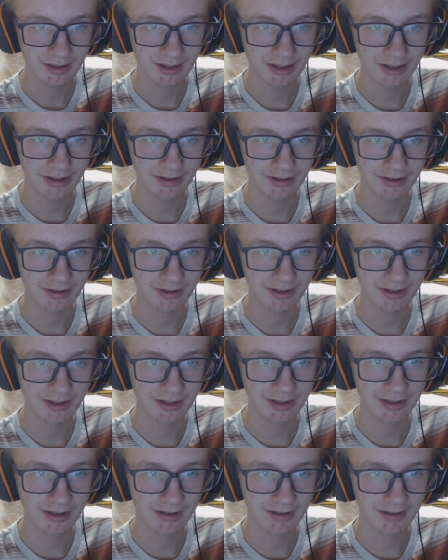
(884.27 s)
Oh, and
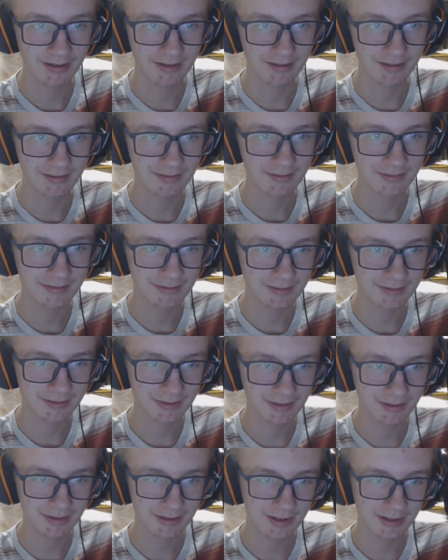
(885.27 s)
then
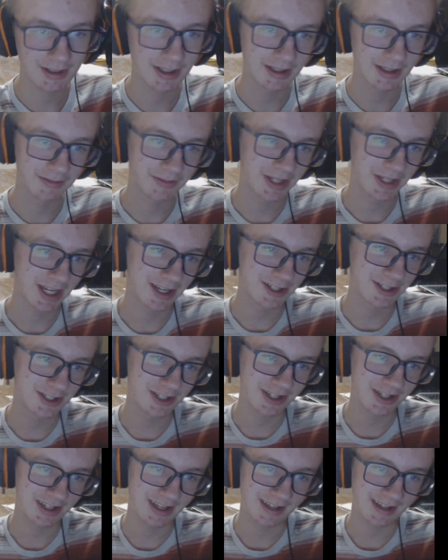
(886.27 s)

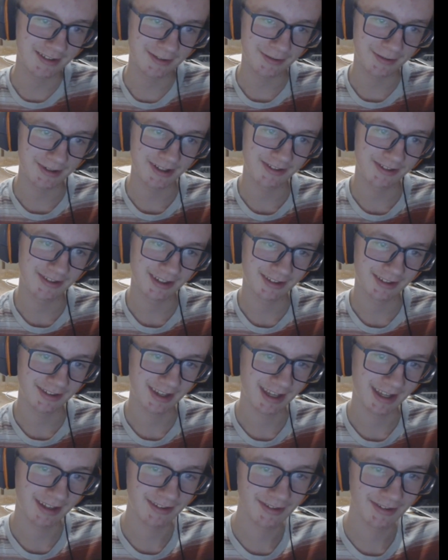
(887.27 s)
Ashy826
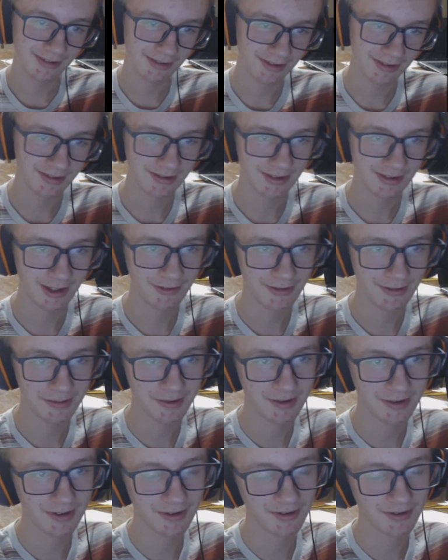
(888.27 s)
asks if I'm
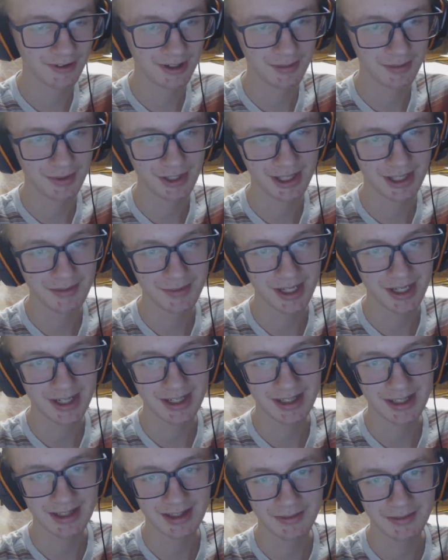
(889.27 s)
going to start playing
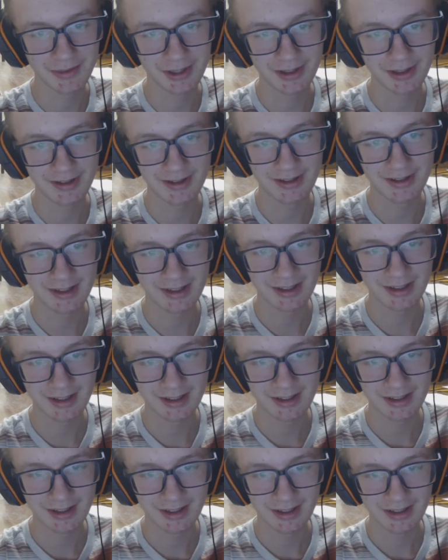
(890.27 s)
Mania, but
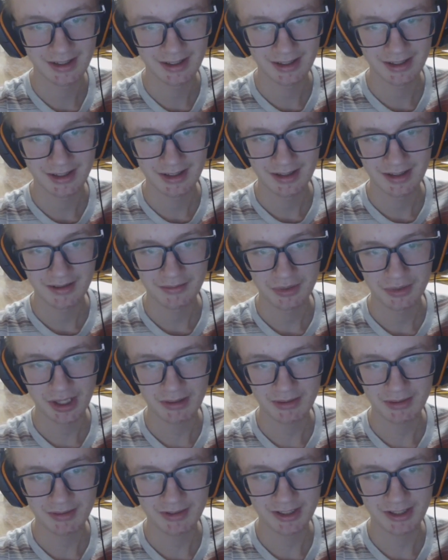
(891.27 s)

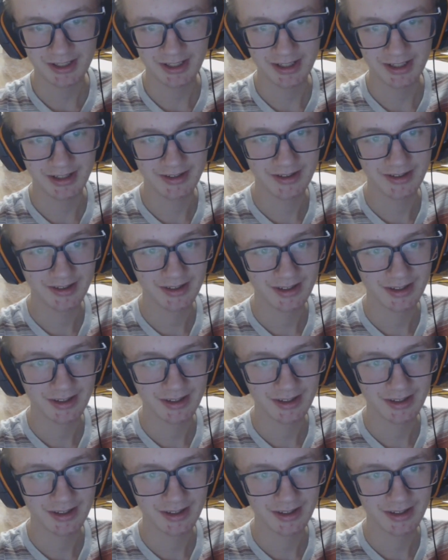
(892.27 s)
probably not.